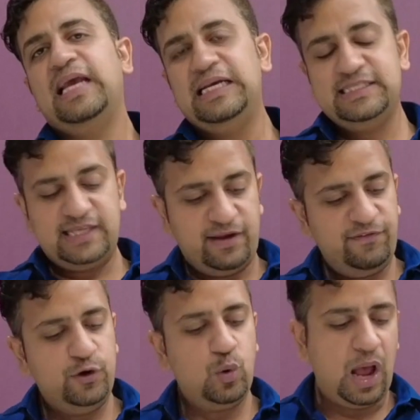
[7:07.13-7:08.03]
guys,
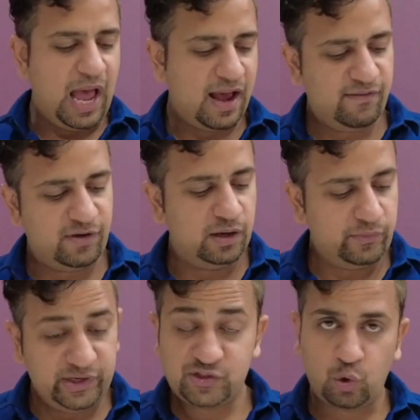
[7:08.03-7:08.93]
if you have a
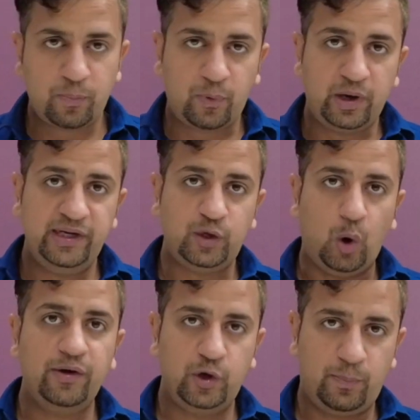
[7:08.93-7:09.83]
restore point
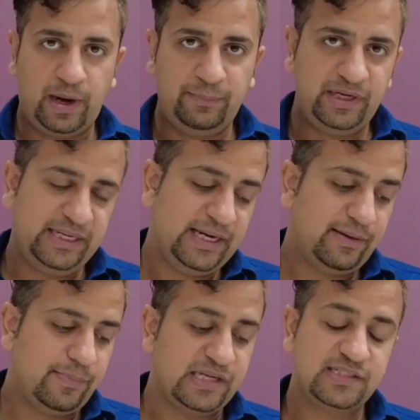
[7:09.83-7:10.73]
on your primary
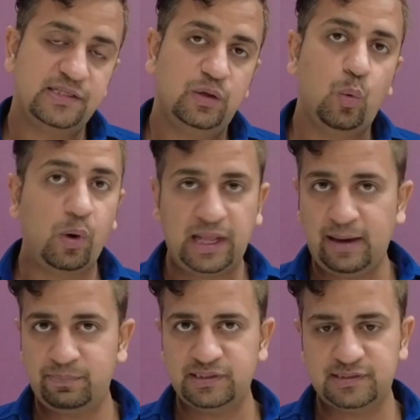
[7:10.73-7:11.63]
database, what
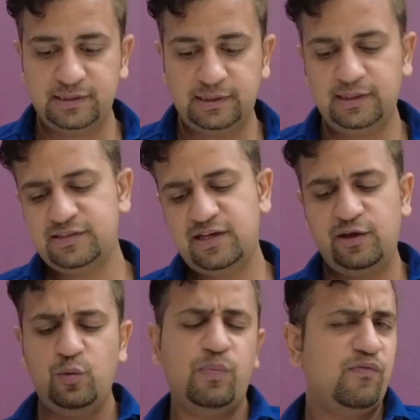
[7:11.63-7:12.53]
happens? Let's say
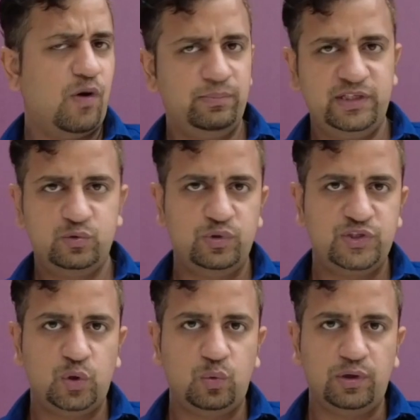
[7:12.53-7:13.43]
you perform the
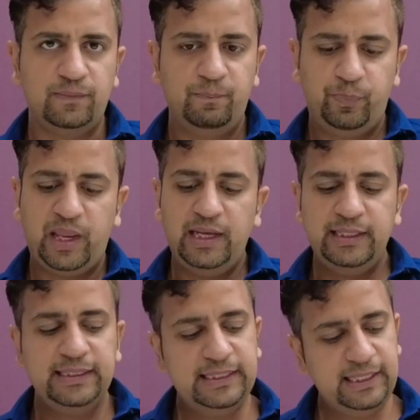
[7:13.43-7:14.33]
switchover.
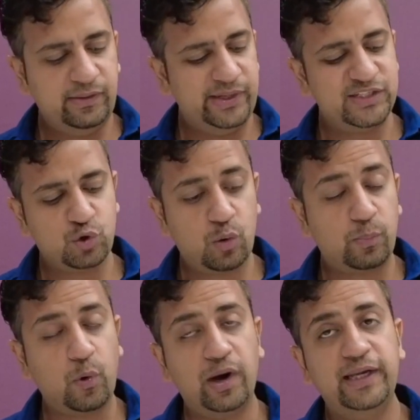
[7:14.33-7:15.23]
The
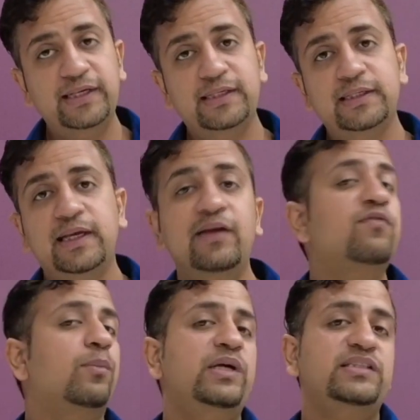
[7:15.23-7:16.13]
restore point
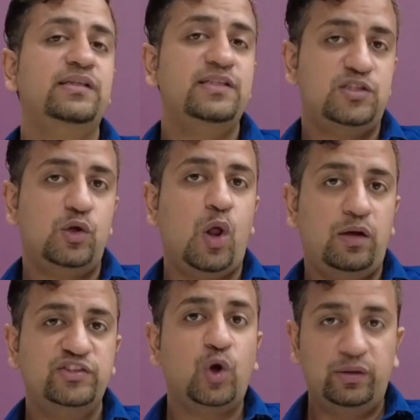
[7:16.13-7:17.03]
information is
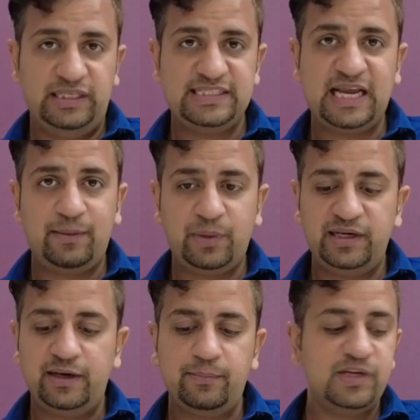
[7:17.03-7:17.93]
lost on the standby
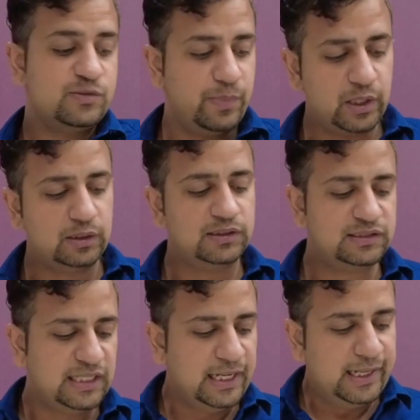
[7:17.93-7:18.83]
database because